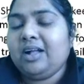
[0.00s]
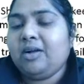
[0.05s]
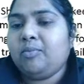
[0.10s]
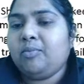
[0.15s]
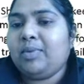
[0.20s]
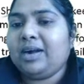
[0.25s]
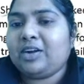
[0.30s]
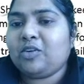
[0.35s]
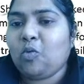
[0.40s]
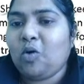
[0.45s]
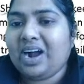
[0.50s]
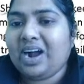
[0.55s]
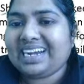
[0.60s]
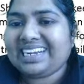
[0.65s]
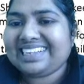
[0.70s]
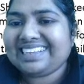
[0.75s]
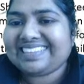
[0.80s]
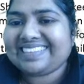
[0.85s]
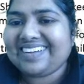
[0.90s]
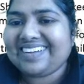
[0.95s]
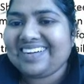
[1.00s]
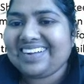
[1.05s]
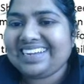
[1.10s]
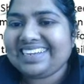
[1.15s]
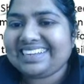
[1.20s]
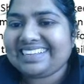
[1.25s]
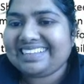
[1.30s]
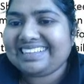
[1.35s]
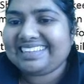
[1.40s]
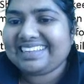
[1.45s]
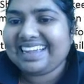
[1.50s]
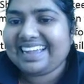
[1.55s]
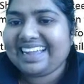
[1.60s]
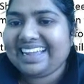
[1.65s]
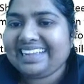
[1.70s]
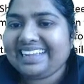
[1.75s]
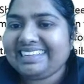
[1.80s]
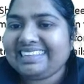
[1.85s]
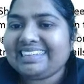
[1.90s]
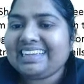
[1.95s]
But what is going to
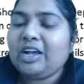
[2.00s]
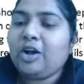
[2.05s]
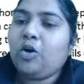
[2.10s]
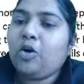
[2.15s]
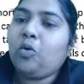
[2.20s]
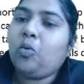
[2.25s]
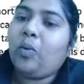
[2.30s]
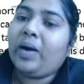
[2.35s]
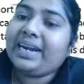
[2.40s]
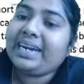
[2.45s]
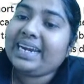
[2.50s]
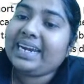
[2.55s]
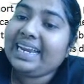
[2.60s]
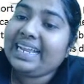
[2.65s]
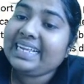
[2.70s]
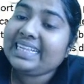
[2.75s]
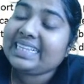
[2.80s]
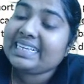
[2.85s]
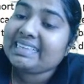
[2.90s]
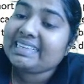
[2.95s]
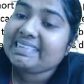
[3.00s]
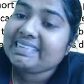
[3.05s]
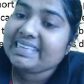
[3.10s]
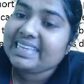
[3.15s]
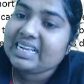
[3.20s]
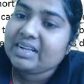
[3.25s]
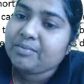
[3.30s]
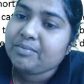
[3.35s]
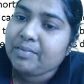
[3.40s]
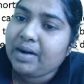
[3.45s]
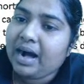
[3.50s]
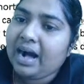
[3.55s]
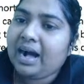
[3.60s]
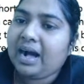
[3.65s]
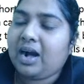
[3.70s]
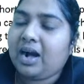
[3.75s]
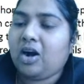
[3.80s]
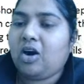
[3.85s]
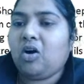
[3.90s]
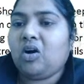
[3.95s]
change? Only the
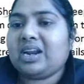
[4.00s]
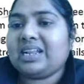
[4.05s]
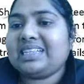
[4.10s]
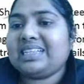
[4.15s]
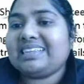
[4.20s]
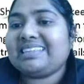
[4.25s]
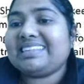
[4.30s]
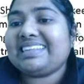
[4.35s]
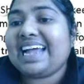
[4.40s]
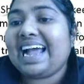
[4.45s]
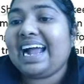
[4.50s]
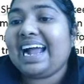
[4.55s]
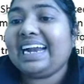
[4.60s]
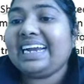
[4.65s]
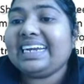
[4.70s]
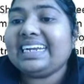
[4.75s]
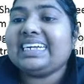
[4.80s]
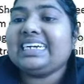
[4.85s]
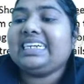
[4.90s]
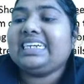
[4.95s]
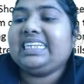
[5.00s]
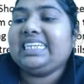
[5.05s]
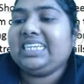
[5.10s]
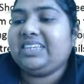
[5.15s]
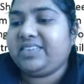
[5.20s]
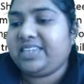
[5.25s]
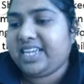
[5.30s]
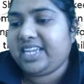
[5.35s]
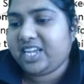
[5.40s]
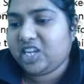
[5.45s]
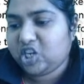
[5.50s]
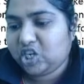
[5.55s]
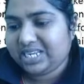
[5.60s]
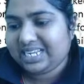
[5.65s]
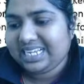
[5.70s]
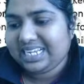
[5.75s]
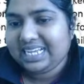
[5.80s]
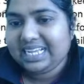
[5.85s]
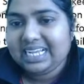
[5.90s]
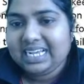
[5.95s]
sigma or the standard deviation.
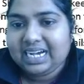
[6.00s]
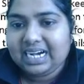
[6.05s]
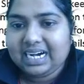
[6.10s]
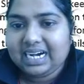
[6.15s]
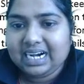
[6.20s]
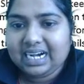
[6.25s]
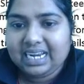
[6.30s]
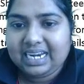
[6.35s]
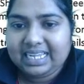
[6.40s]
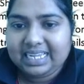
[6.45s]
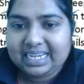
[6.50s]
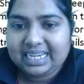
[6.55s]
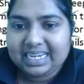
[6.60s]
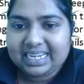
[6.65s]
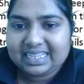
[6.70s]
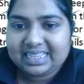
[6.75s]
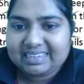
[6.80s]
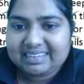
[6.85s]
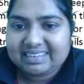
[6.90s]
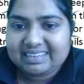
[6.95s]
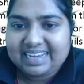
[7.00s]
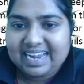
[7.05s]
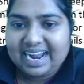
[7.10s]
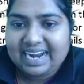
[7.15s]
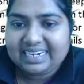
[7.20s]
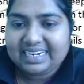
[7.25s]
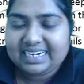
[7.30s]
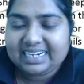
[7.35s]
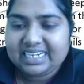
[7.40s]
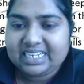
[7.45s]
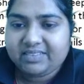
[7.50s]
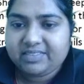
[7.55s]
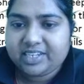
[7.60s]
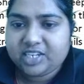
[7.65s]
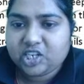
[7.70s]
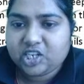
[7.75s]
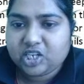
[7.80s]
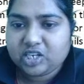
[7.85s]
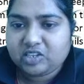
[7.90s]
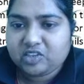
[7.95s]
Earlier, the standard
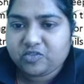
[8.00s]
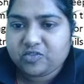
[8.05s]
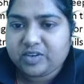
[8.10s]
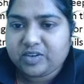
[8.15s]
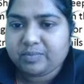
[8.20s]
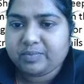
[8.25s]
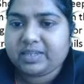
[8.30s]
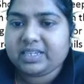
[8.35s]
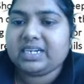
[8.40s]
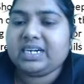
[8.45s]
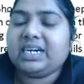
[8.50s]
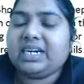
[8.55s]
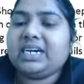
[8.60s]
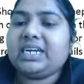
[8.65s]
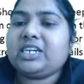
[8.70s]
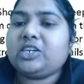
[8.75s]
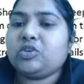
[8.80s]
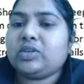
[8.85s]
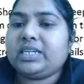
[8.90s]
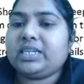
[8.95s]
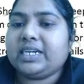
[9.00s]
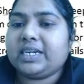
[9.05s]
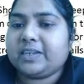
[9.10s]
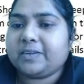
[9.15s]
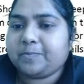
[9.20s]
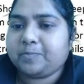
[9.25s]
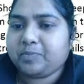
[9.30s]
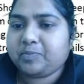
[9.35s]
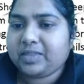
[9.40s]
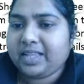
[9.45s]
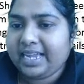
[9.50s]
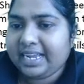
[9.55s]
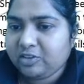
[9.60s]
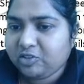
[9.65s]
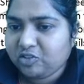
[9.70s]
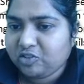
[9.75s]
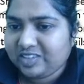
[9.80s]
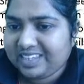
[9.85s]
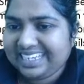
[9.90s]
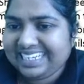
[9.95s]
deviation is from here to here. Can
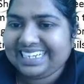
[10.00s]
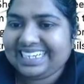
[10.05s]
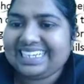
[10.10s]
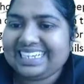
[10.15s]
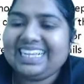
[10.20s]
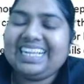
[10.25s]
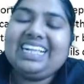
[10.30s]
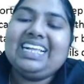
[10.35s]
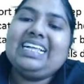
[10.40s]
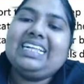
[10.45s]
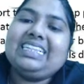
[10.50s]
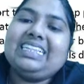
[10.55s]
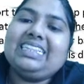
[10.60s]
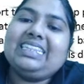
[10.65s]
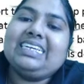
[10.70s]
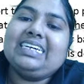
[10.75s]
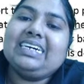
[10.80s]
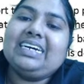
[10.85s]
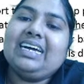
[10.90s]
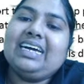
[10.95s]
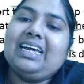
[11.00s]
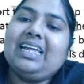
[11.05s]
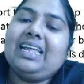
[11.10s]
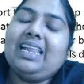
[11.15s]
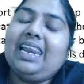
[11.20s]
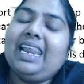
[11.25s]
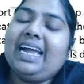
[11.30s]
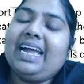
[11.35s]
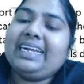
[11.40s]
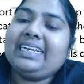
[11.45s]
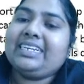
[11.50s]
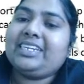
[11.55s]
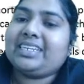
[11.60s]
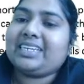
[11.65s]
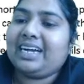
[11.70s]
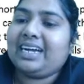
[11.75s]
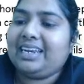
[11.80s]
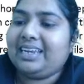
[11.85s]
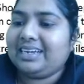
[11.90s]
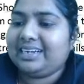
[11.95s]
you see the light
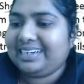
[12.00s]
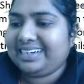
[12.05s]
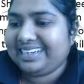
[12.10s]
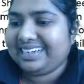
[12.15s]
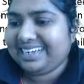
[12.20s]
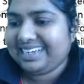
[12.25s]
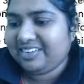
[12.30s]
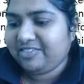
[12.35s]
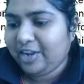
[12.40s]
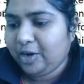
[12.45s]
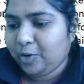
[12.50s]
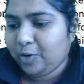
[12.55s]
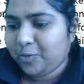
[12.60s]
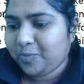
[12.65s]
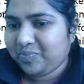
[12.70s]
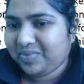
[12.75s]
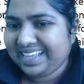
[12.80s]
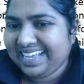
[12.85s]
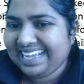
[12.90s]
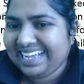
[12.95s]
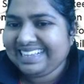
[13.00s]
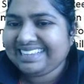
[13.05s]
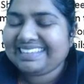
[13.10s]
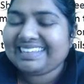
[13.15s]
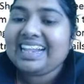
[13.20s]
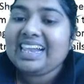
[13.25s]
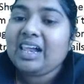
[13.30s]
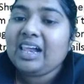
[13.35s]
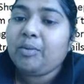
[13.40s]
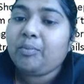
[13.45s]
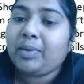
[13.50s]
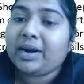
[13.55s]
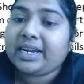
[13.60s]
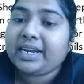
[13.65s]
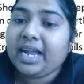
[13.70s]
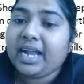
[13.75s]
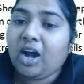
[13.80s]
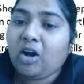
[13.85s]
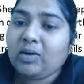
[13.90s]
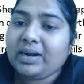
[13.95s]
colored fellow? Yes, but
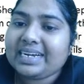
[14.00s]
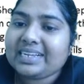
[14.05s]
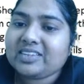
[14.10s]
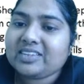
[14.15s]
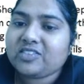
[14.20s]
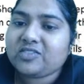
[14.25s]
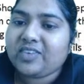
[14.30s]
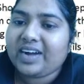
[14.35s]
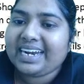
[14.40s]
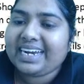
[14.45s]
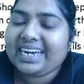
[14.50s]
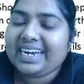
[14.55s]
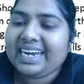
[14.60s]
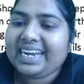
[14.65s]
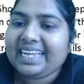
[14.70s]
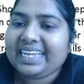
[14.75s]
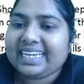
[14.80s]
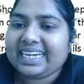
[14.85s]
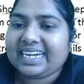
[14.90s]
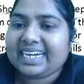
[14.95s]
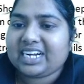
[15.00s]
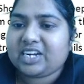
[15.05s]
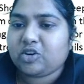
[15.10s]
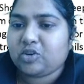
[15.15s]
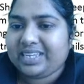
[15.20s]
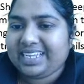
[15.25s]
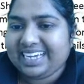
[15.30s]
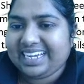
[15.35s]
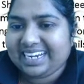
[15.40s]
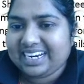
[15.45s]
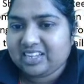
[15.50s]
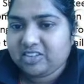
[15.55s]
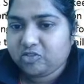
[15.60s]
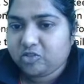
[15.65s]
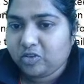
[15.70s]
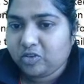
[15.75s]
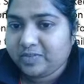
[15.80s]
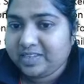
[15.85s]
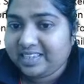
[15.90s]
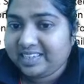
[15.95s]
now it is only here to here.
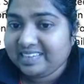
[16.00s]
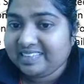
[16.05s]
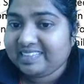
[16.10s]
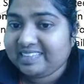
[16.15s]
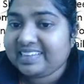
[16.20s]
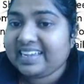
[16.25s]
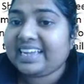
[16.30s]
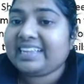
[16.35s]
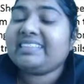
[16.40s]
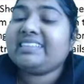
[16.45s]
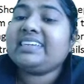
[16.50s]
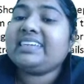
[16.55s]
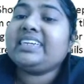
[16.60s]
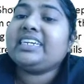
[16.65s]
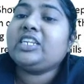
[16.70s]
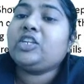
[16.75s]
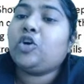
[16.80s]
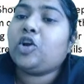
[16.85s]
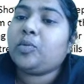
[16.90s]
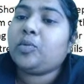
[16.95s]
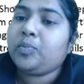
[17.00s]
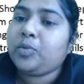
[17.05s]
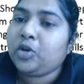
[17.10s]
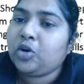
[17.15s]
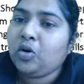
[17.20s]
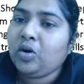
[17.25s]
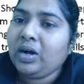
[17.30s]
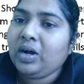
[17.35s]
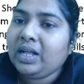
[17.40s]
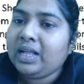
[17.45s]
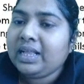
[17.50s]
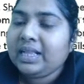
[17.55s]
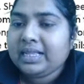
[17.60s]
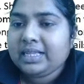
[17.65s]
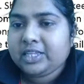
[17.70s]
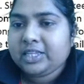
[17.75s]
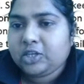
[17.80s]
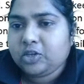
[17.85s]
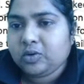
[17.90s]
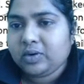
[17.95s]
So, which is changing in your mu?
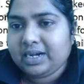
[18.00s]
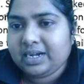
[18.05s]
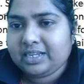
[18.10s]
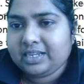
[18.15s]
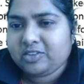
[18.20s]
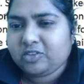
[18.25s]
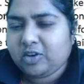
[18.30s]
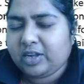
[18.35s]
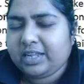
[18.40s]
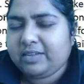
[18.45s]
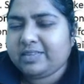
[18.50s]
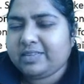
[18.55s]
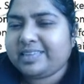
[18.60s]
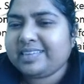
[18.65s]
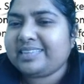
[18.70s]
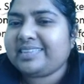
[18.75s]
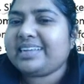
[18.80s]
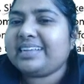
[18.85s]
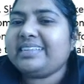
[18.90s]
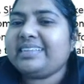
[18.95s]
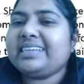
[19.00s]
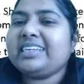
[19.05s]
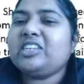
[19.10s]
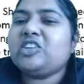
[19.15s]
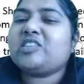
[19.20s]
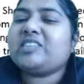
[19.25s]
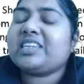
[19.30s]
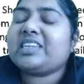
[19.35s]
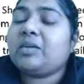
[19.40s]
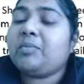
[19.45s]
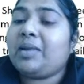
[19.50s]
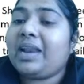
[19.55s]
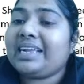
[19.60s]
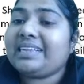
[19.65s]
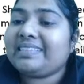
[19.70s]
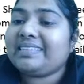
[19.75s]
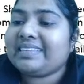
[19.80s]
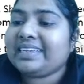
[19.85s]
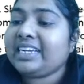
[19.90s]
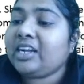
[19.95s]
Which is changing in your
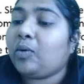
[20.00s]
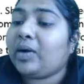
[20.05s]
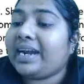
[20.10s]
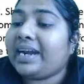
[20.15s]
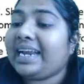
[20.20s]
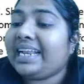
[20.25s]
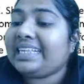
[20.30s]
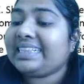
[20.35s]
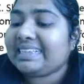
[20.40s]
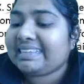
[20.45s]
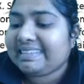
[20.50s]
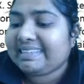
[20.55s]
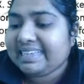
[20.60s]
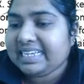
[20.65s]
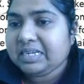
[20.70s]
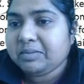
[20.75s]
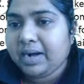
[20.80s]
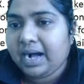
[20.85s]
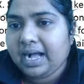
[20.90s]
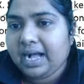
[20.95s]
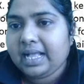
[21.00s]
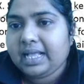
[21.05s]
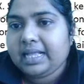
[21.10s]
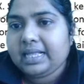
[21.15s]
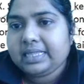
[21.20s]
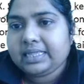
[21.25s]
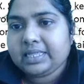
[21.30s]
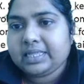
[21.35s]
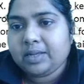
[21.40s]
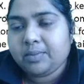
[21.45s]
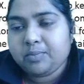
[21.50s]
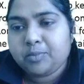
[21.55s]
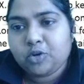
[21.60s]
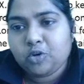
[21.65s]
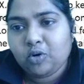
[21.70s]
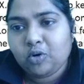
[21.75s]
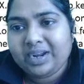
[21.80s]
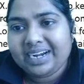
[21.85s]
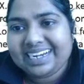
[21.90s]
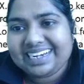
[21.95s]
stabilizing? Only the sigma. The
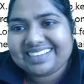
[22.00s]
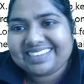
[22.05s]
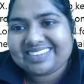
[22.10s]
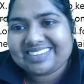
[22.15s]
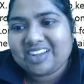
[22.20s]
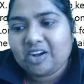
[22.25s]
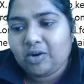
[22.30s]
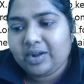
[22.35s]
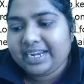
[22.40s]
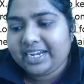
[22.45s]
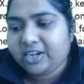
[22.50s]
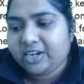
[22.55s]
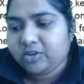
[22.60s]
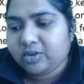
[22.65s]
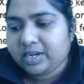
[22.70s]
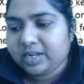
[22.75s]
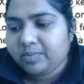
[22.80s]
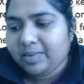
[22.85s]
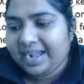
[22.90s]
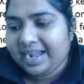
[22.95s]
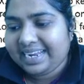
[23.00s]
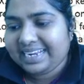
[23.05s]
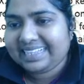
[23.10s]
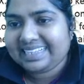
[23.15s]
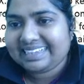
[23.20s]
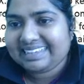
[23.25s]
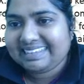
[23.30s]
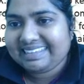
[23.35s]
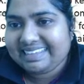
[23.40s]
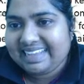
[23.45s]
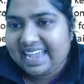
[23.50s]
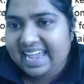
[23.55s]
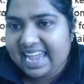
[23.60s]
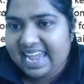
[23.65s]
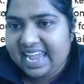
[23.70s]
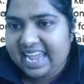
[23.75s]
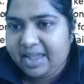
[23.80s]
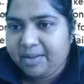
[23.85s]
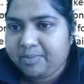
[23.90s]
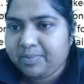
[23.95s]
mu, it is going to remain the
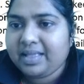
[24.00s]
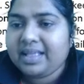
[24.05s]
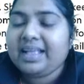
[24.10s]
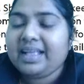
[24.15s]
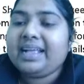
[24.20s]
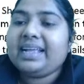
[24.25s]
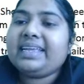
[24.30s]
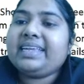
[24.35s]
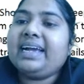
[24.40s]
same.